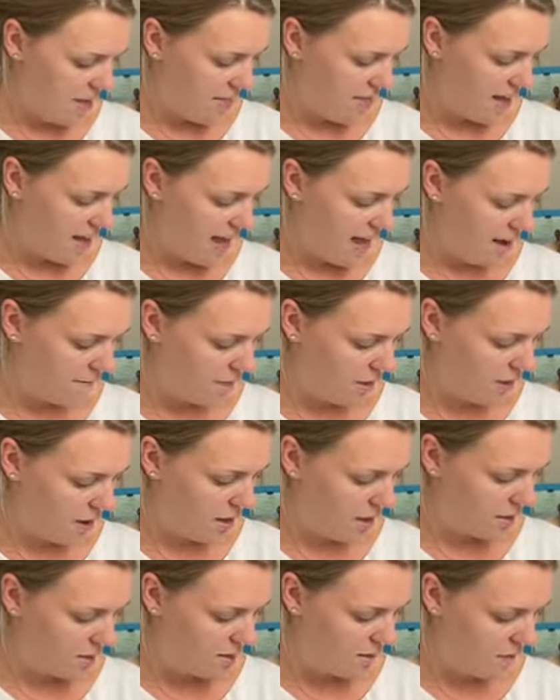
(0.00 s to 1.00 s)
"They have
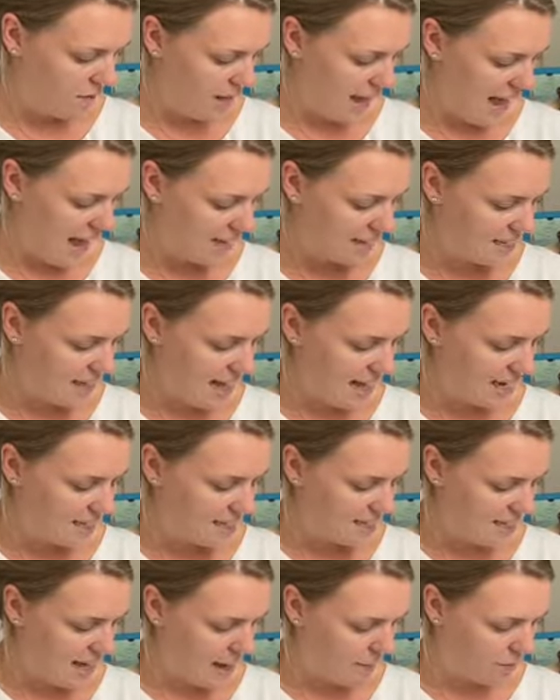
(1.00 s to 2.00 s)
lots of legs
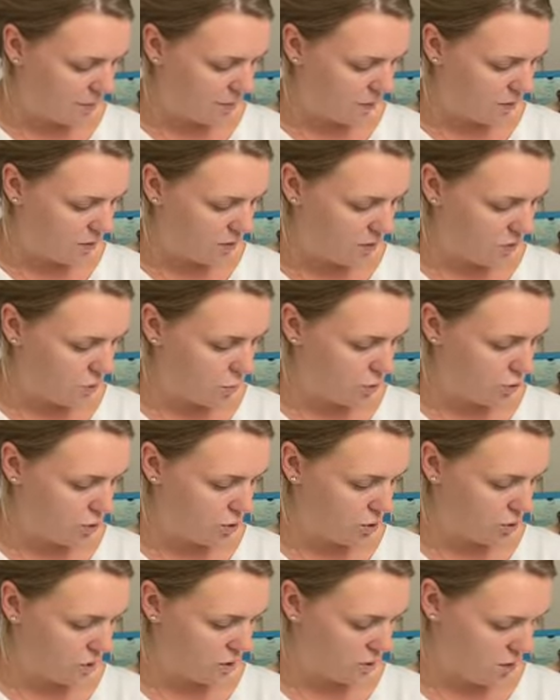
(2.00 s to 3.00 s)
except for the
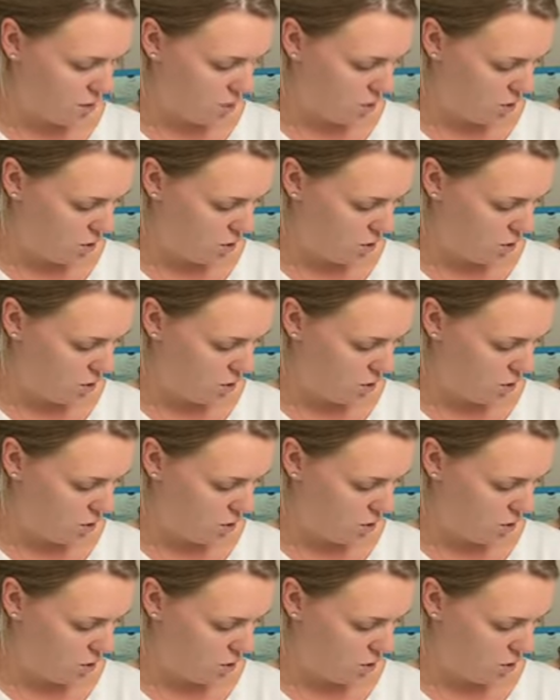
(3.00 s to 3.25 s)
squooshooks,